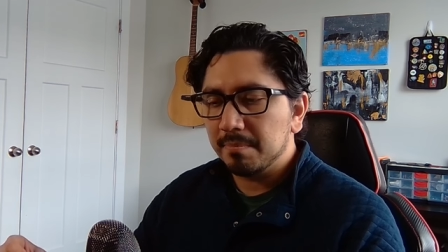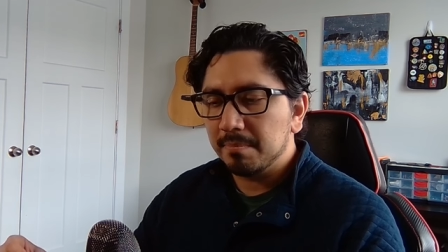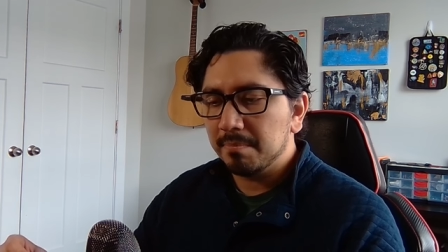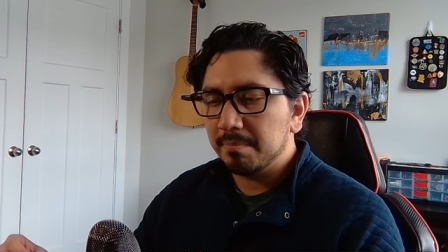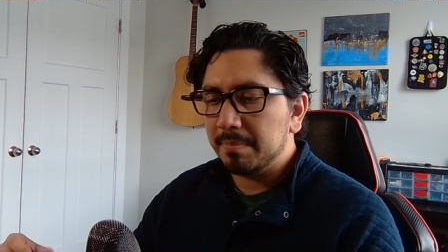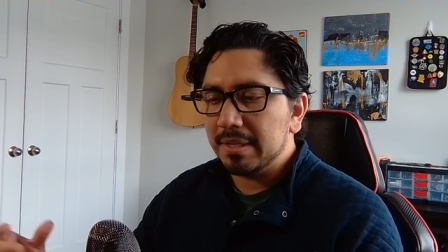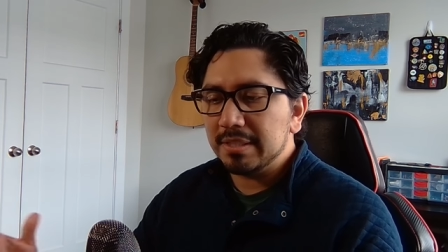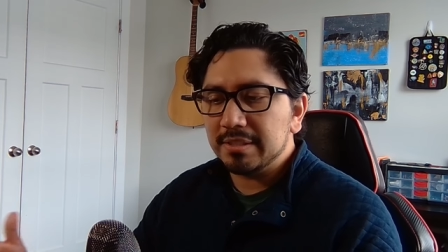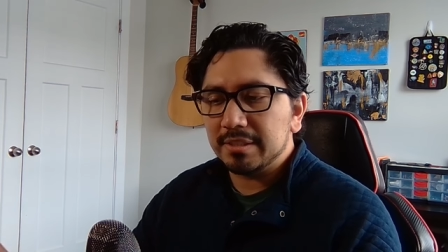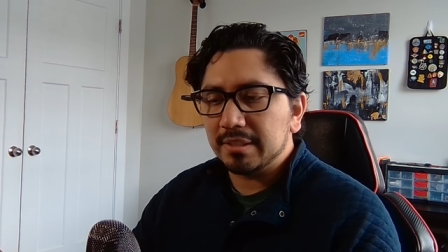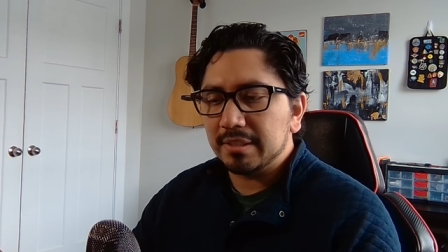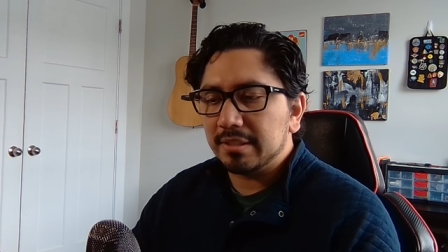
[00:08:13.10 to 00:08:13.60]

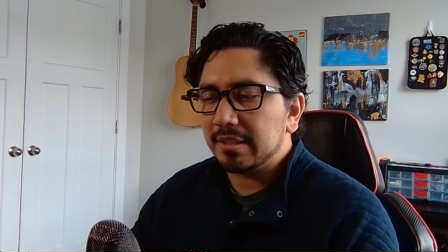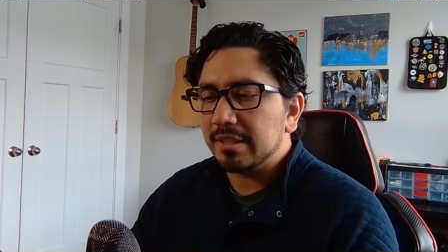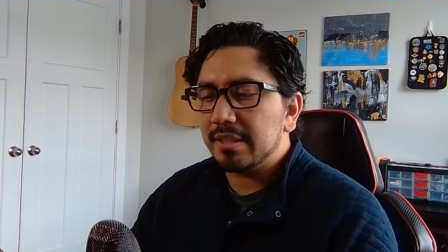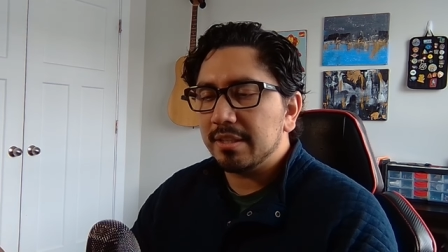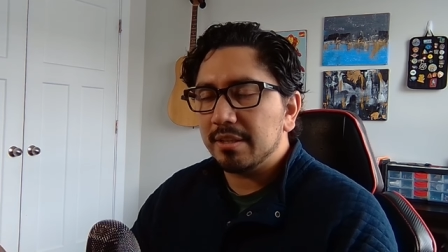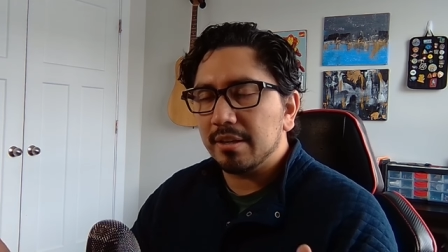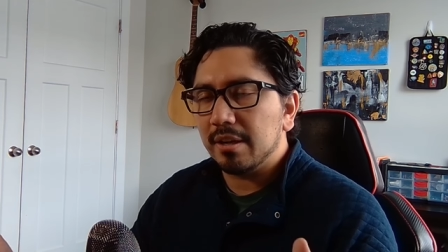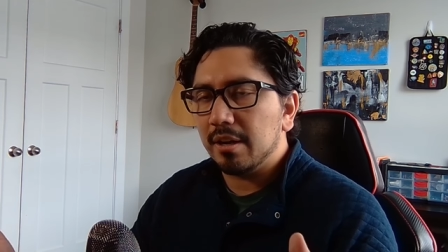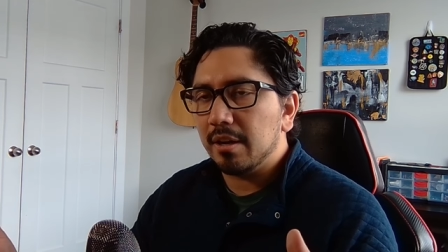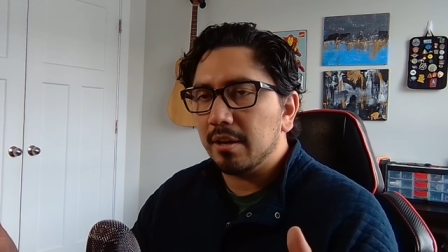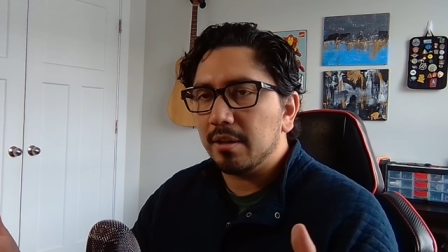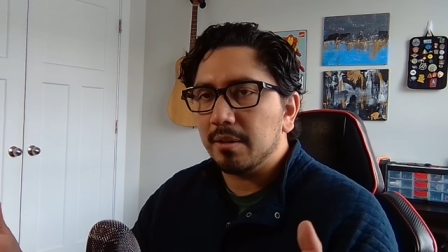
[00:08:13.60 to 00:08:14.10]
Basically,
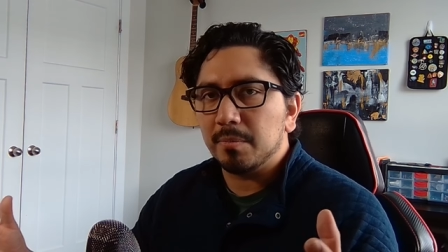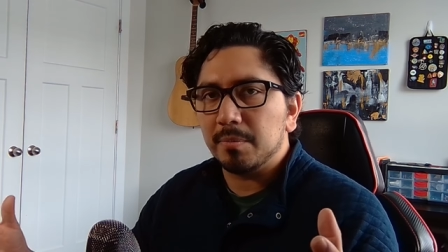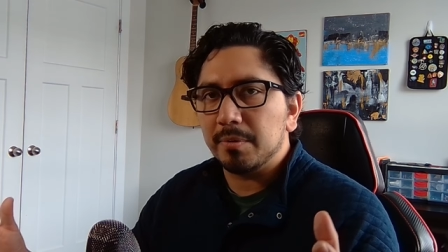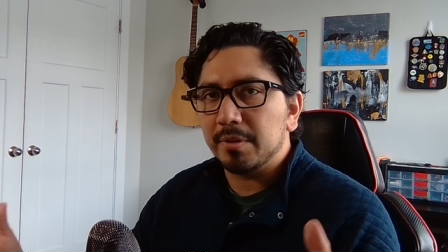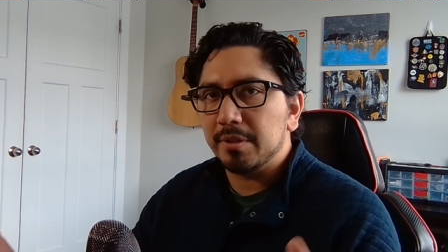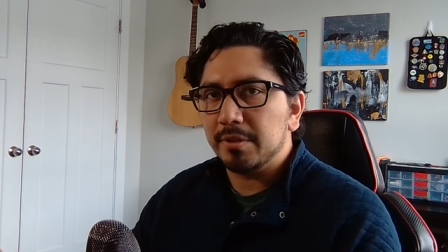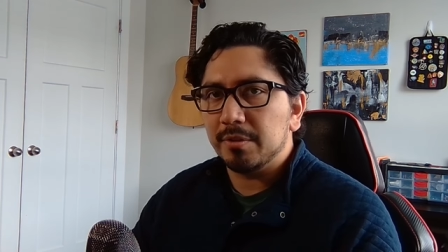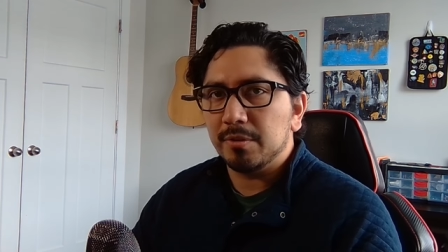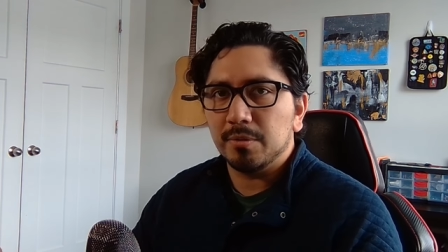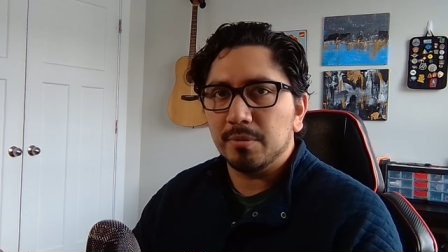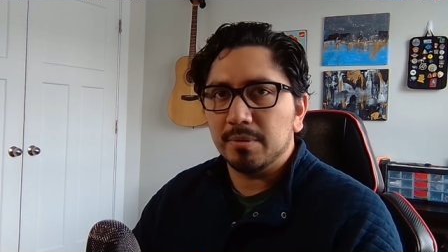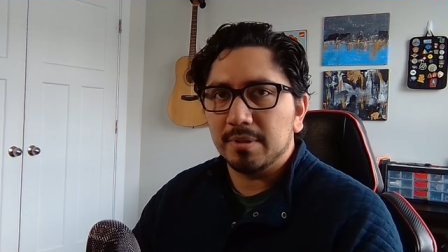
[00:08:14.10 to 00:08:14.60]
all we
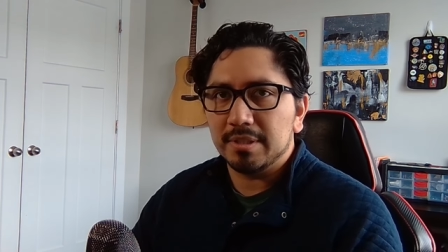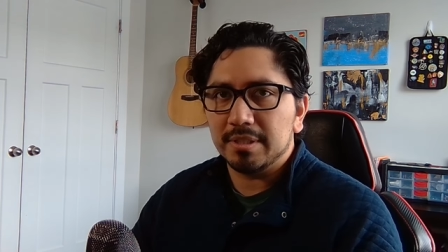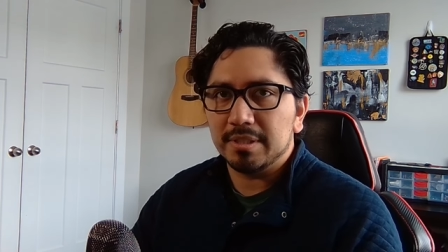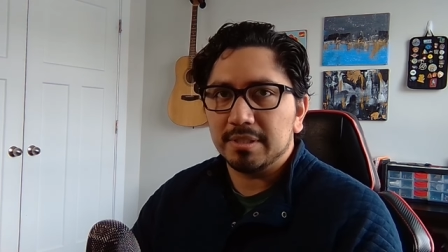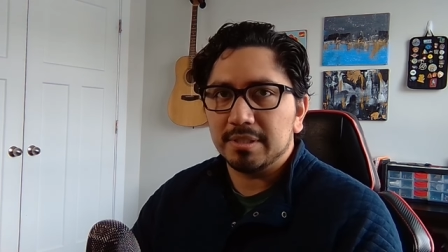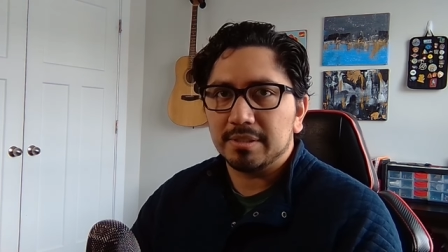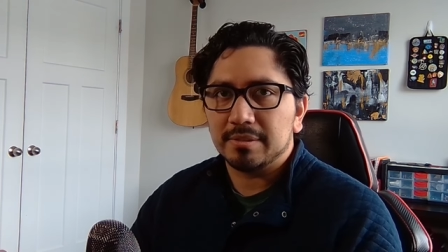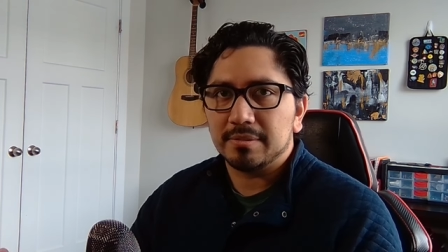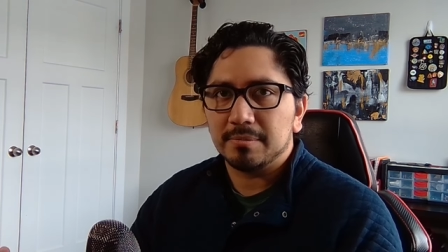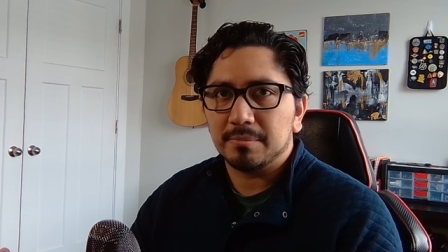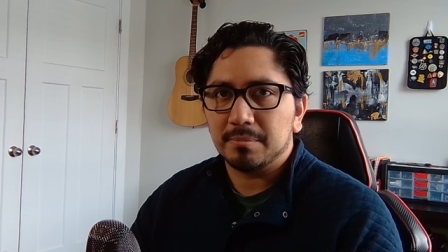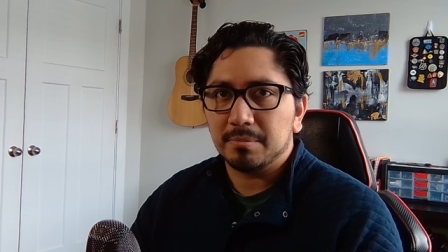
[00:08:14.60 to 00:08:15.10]
do
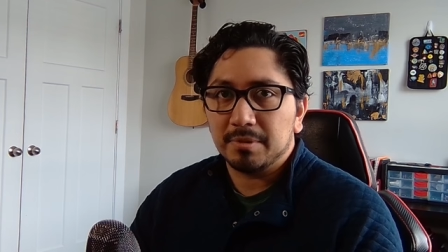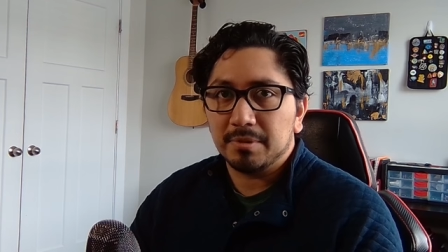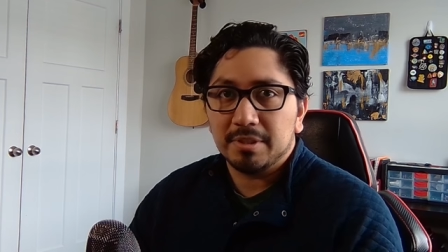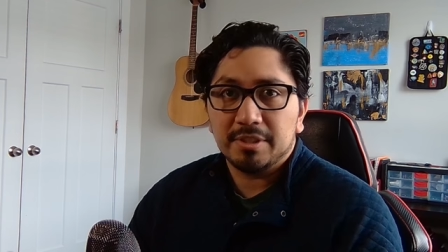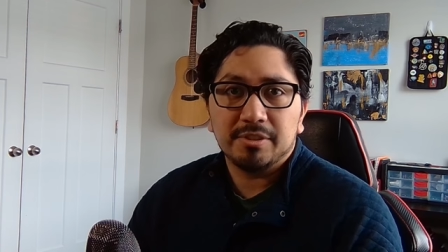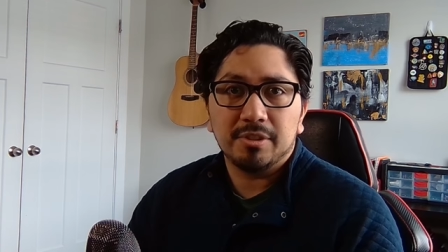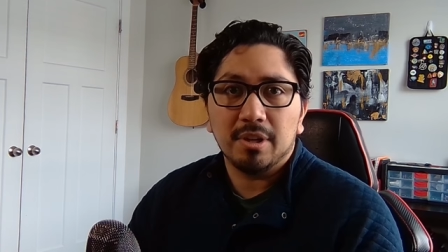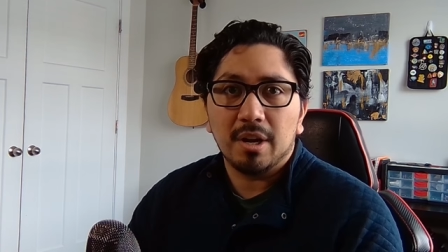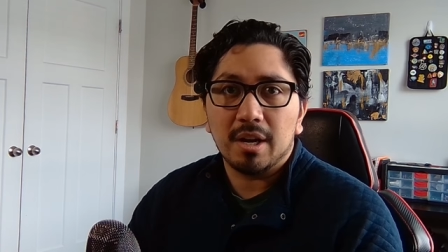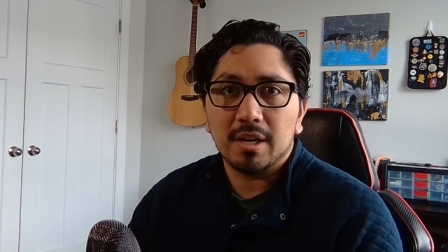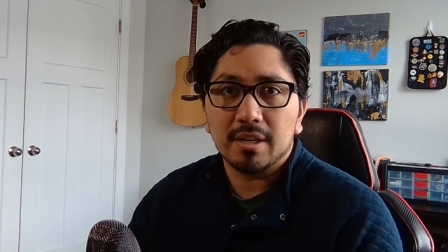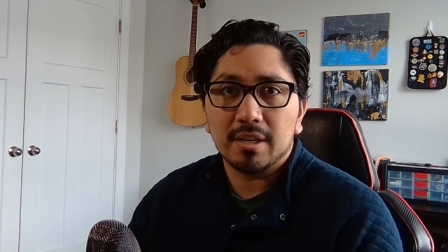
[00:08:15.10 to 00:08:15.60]
is
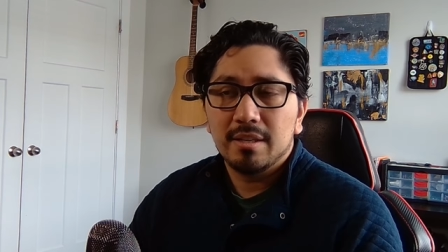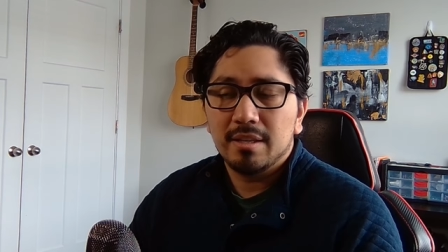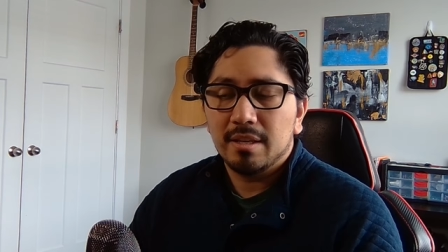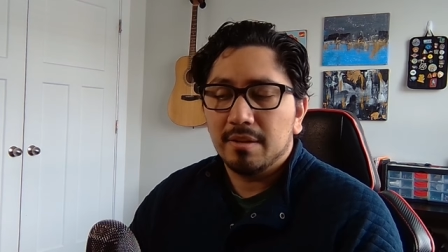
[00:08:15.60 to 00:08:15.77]
restock.